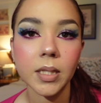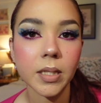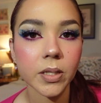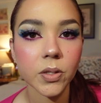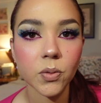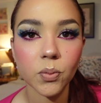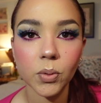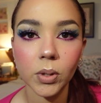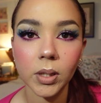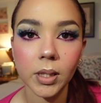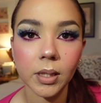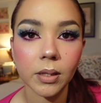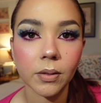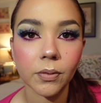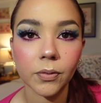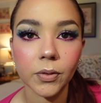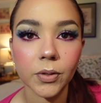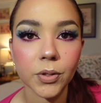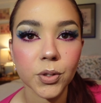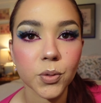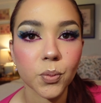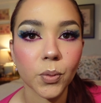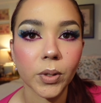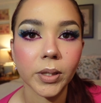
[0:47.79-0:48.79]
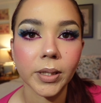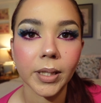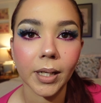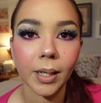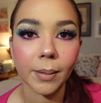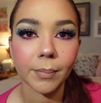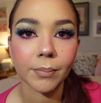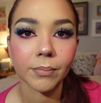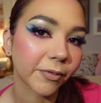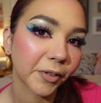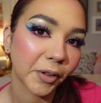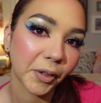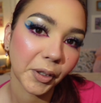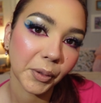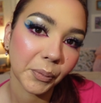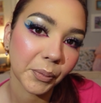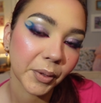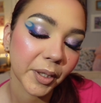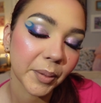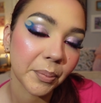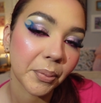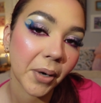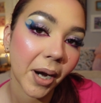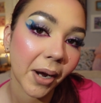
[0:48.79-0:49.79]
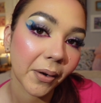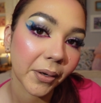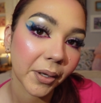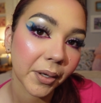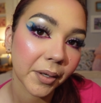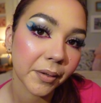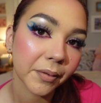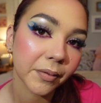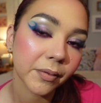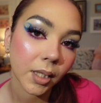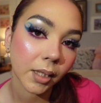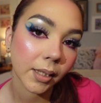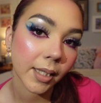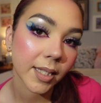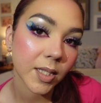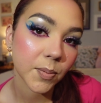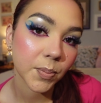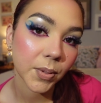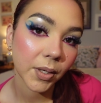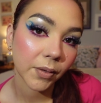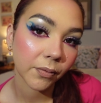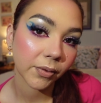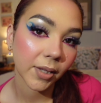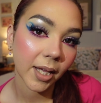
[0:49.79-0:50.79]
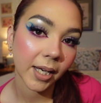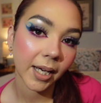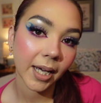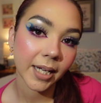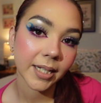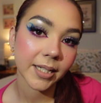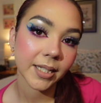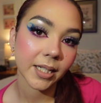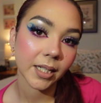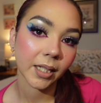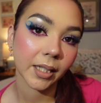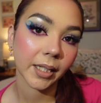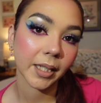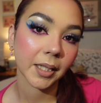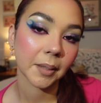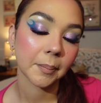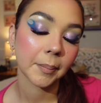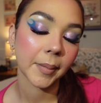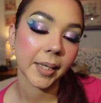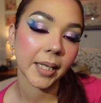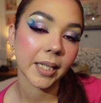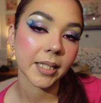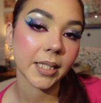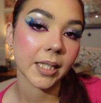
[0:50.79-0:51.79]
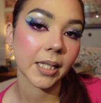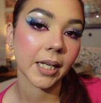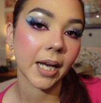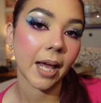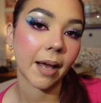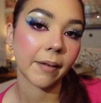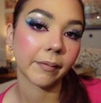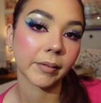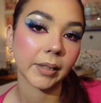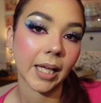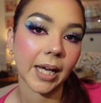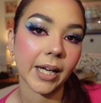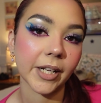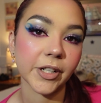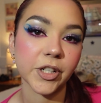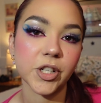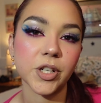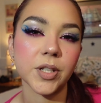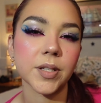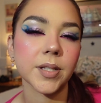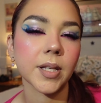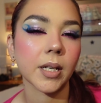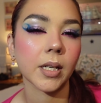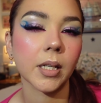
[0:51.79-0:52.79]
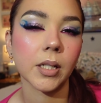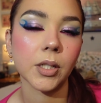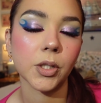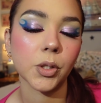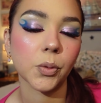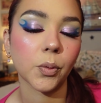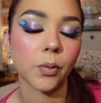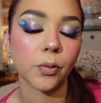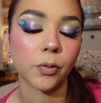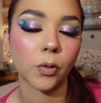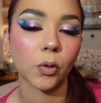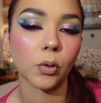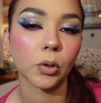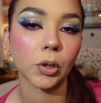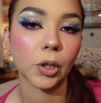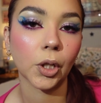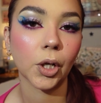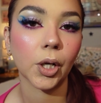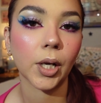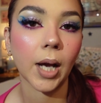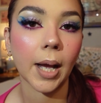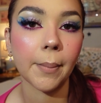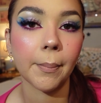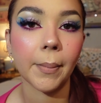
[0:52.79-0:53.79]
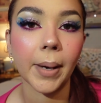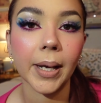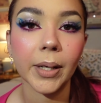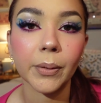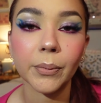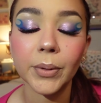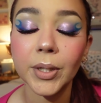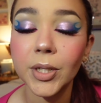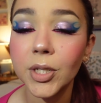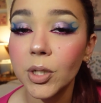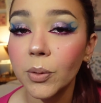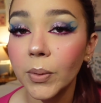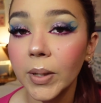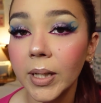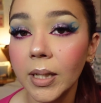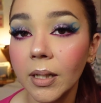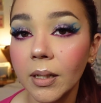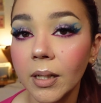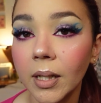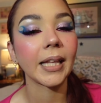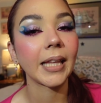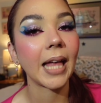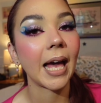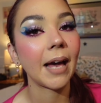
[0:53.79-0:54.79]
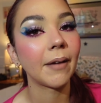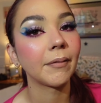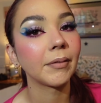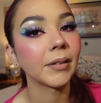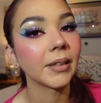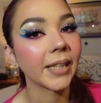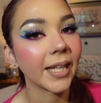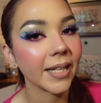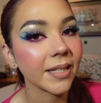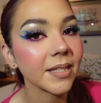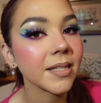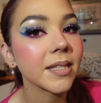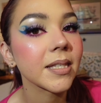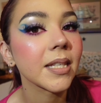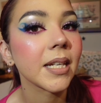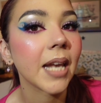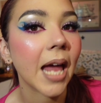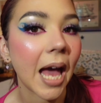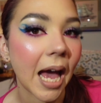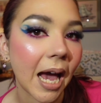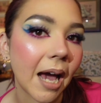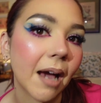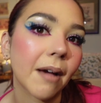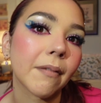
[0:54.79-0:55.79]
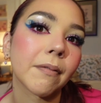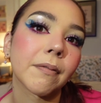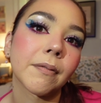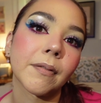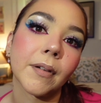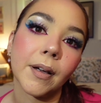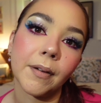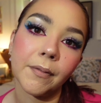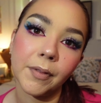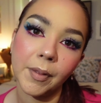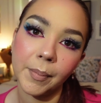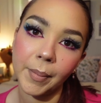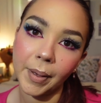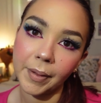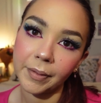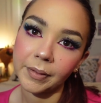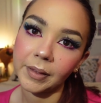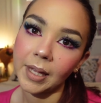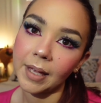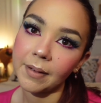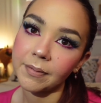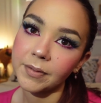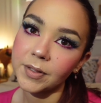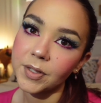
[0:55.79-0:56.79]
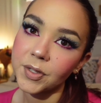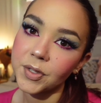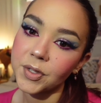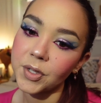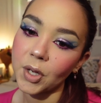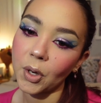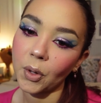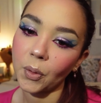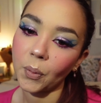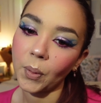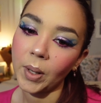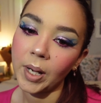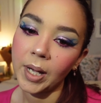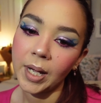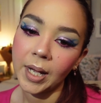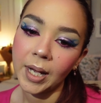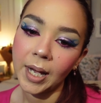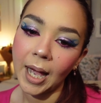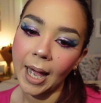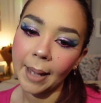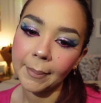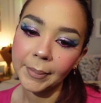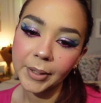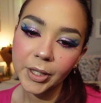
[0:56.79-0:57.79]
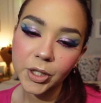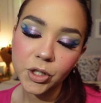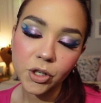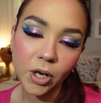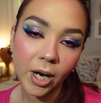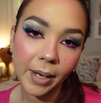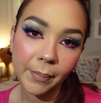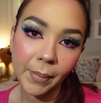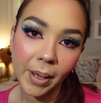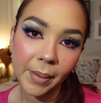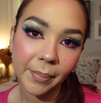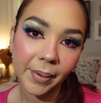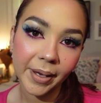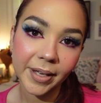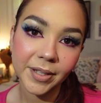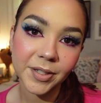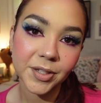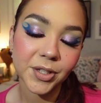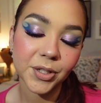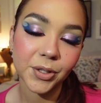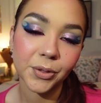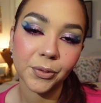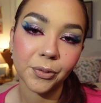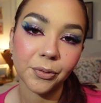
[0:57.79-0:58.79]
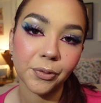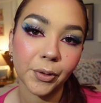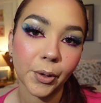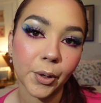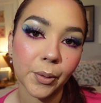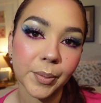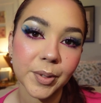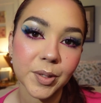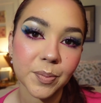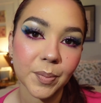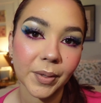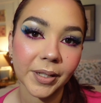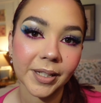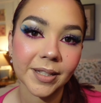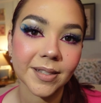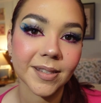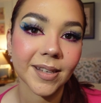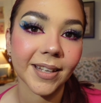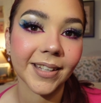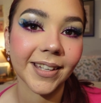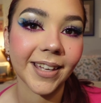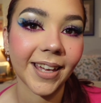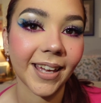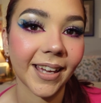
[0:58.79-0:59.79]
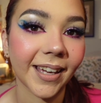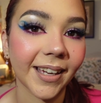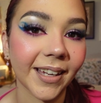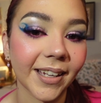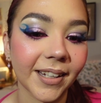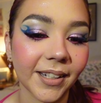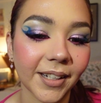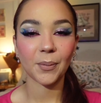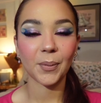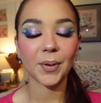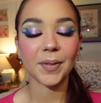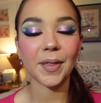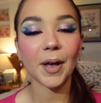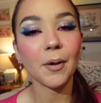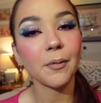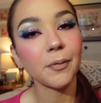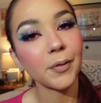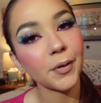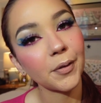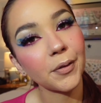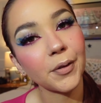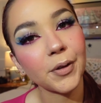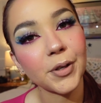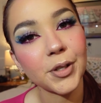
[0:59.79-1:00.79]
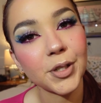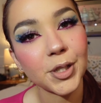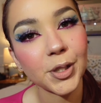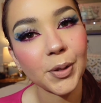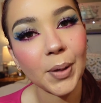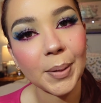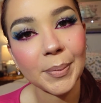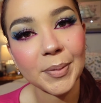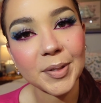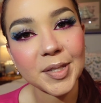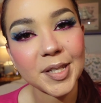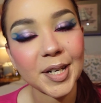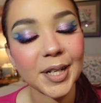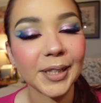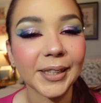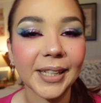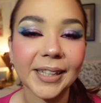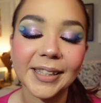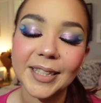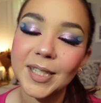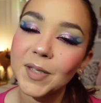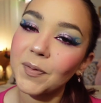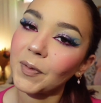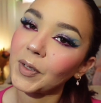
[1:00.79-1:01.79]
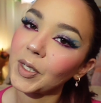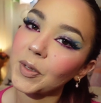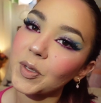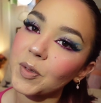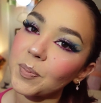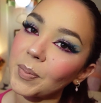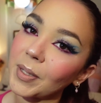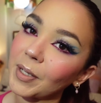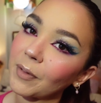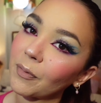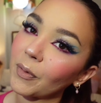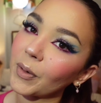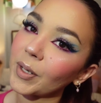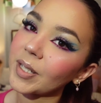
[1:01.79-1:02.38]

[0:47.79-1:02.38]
is really the first one that I'm feeling really proud of. The lesbian flag, I didn't commit, didn't have lashes, I didn't do a full look. I might redo it. I have less than half of the month left. So I'm gonna try my best to film as many as I can. Without further ado, I'm just gonna let this video speak for